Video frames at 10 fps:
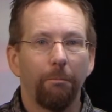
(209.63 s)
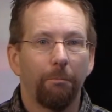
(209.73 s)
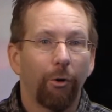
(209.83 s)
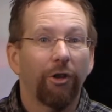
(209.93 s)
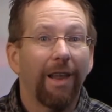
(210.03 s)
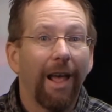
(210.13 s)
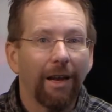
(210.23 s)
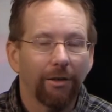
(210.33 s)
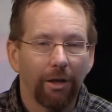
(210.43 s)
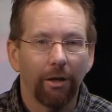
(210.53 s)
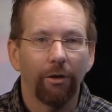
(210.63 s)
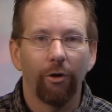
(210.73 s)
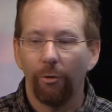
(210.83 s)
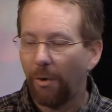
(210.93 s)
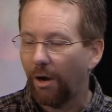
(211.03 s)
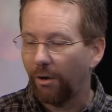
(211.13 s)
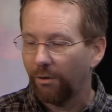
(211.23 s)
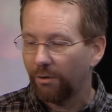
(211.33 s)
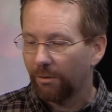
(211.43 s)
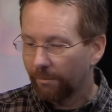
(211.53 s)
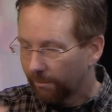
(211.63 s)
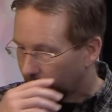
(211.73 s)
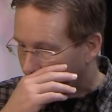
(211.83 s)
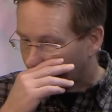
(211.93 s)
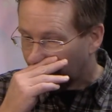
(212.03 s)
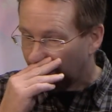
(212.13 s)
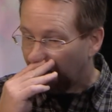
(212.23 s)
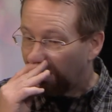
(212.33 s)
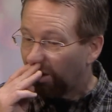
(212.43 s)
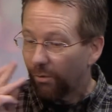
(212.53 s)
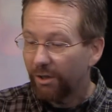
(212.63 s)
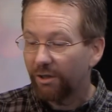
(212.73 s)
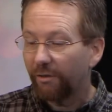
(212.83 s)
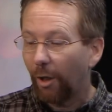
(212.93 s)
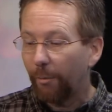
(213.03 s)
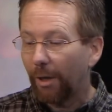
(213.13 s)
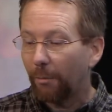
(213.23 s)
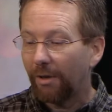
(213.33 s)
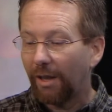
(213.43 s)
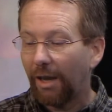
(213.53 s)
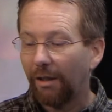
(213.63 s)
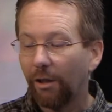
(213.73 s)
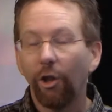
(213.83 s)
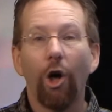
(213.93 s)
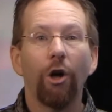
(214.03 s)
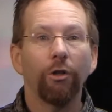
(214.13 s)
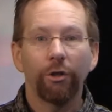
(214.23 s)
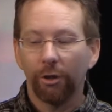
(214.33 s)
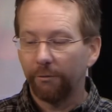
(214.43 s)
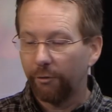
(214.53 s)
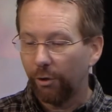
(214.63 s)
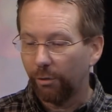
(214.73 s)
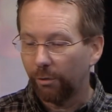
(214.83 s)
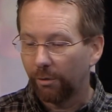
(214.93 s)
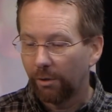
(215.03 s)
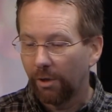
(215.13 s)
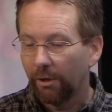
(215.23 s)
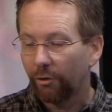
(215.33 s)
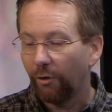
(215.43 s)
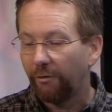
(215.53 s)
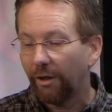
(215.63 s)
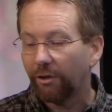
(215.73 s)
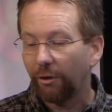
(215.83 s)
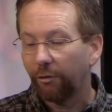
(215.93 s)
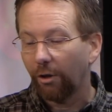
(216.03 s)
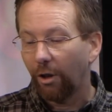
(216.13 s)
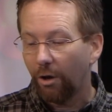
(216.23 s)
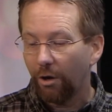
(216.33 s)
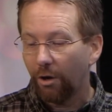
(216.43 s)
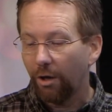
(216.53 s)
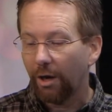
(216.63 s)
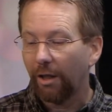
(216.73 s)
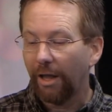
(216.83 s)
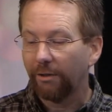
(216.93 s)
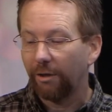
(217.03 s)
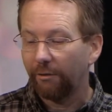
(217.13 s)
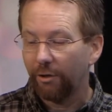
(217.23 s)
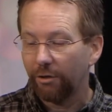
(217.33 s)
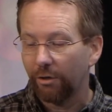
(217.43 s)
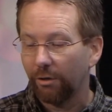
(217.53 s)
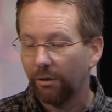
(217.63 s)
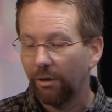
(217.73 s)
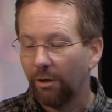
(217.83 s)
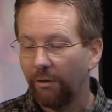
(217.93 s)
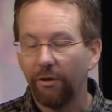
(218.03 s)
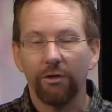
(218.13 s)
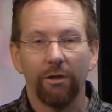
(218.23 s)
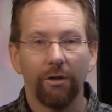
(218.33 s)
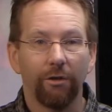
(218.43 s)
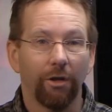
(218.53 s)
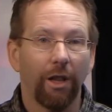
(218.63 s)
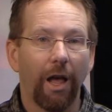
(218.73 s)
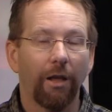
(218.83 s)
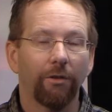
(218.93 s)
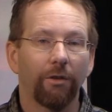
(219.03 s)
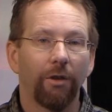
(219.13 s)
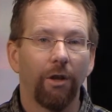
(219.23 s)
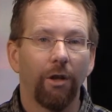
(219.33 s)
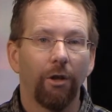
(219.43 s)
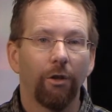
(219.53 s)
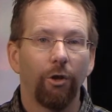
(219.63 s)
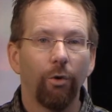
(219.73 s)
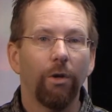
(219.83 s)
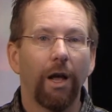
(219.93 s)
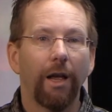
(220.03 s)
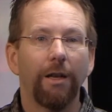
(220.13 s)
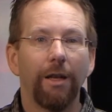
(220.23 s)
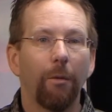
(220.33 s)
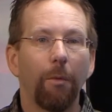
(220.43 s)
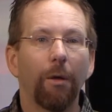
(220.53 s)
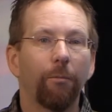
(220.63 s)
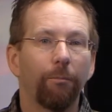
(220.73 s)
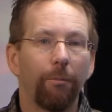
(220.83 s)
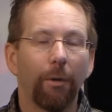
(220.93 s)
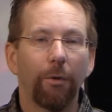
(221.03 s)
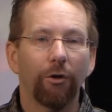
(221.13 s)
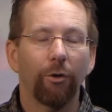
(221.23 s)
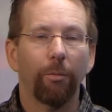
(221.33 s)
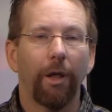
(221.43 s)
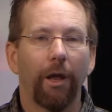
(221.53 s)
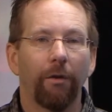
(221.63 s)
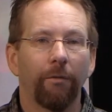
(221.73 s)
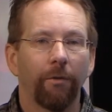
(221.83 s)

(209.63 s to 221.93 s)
protecting your marriage. Another one is developing and maintaining the long term view. So, investing for the long haul and a lasting vision, a vision to last. You and I need a big, big picture plan.